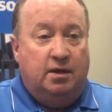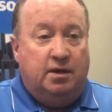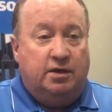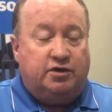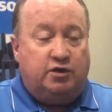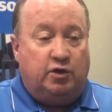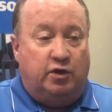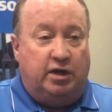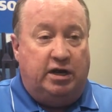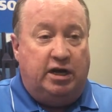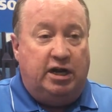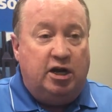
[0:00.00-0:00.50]

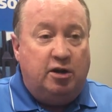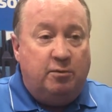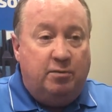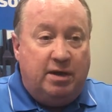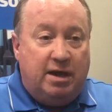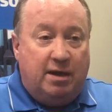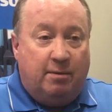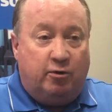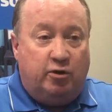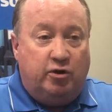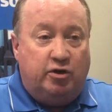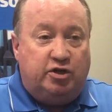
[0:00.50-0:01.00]
So they needed to
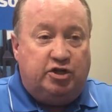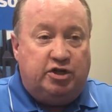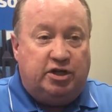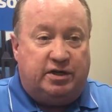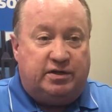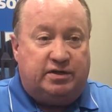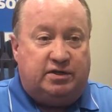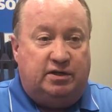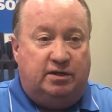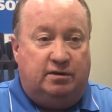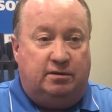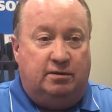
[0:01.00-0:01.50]
be able to
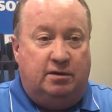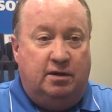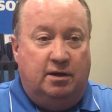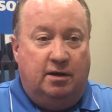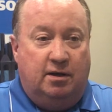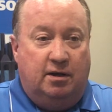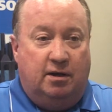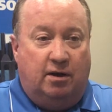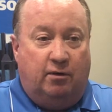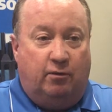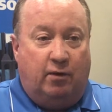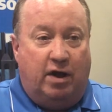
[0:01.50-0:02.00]
adjust it
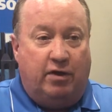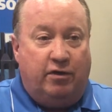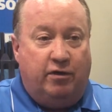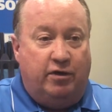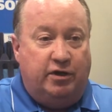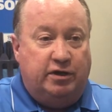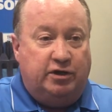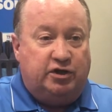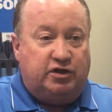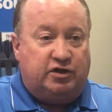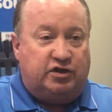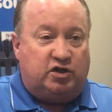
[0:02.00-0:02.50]
rather
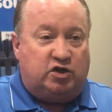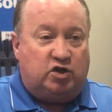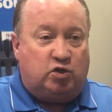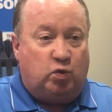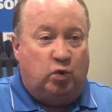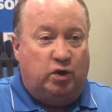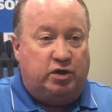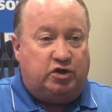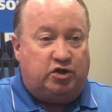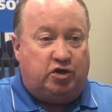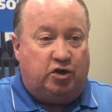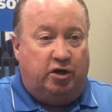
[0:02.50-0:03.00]
than just a
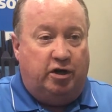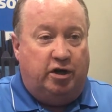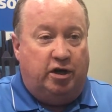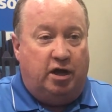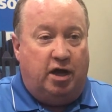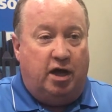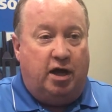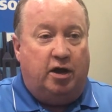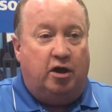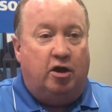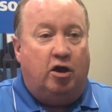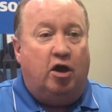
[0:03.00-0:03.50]
switch turning it
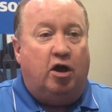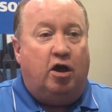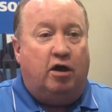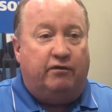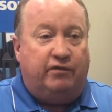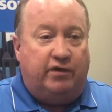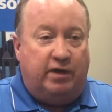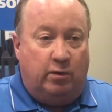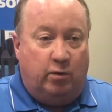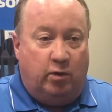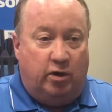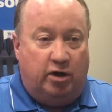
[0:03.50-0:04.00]
on and
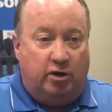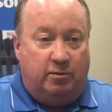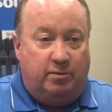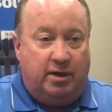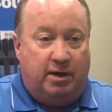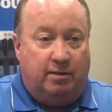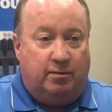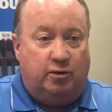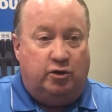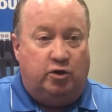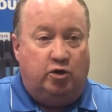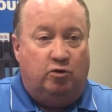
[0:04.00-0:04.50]
off. They wanted to
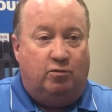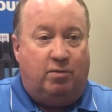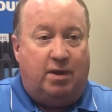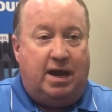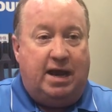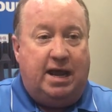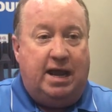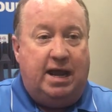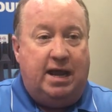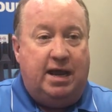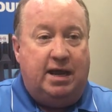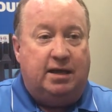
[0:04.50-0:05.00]
be able to do it by
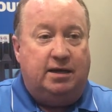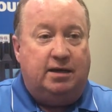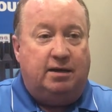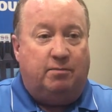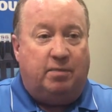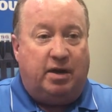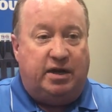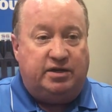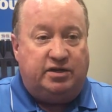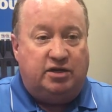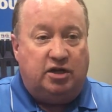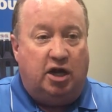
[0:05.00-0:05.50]
hand and
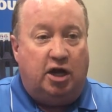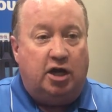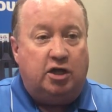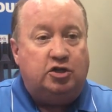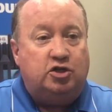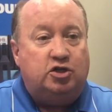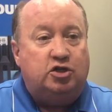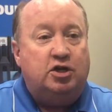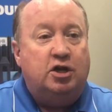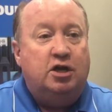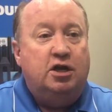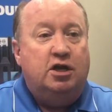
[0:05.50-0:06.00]
by
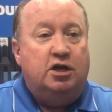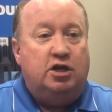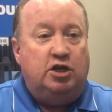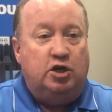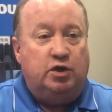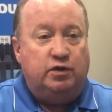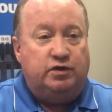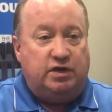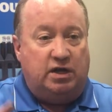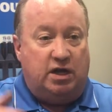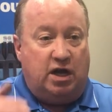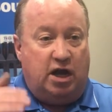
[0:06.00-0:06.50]
touch using